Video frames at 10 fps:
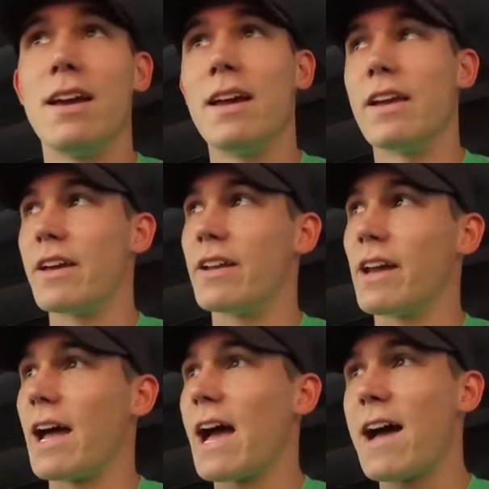And
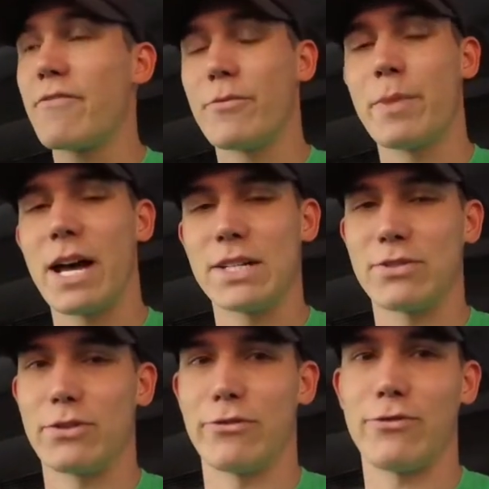I have a pass
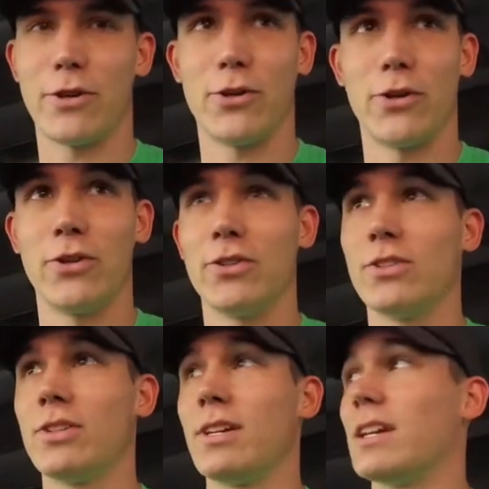for the fall
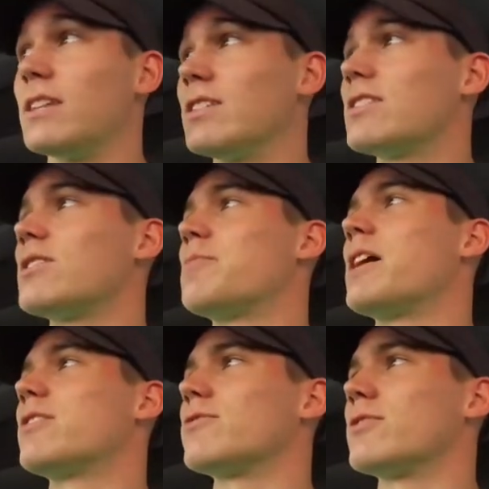and this is a
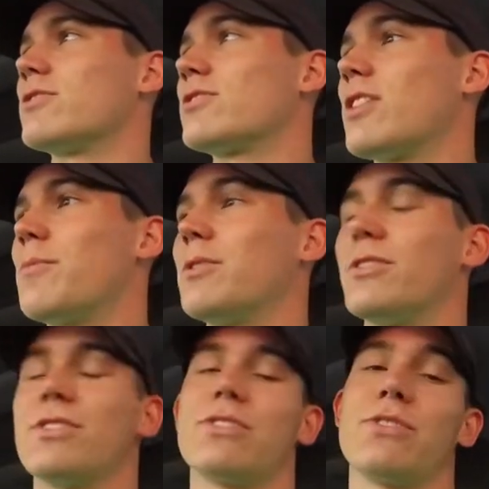pass for the
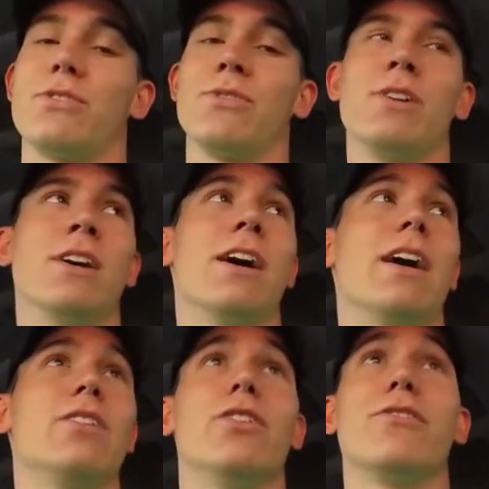summer. So
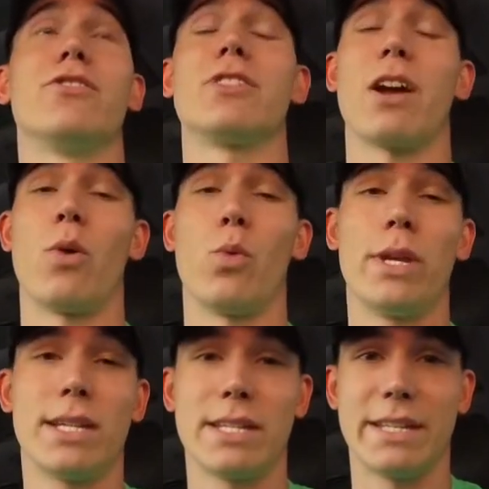I don't know if there's like a
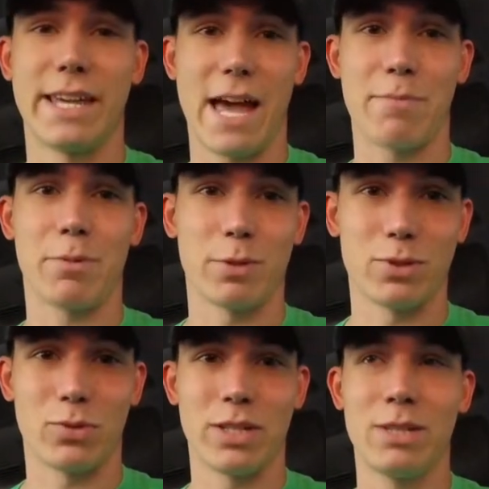week gap in
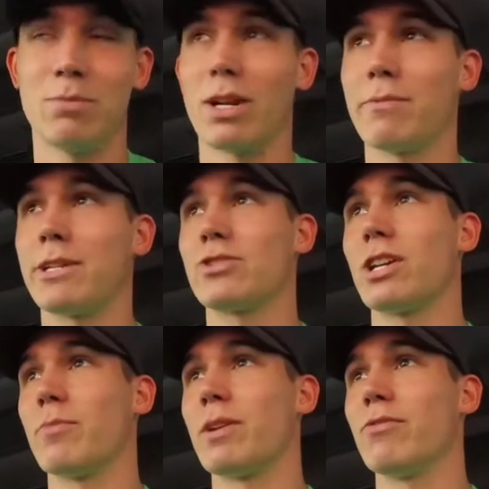between, but I'm not
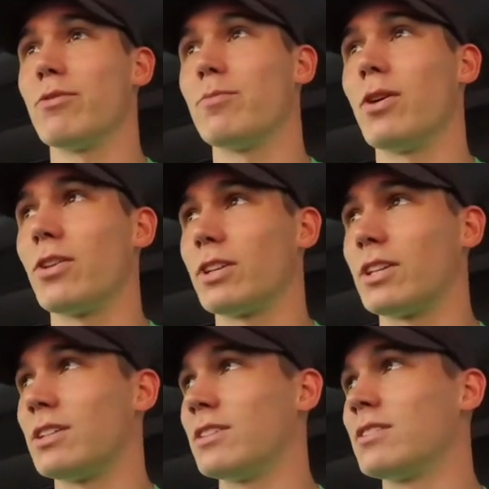trying to pay for
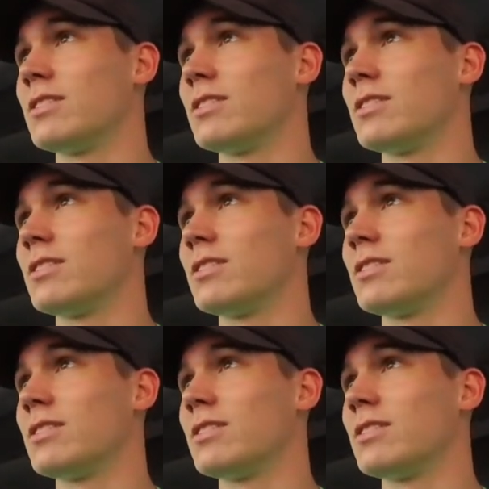parking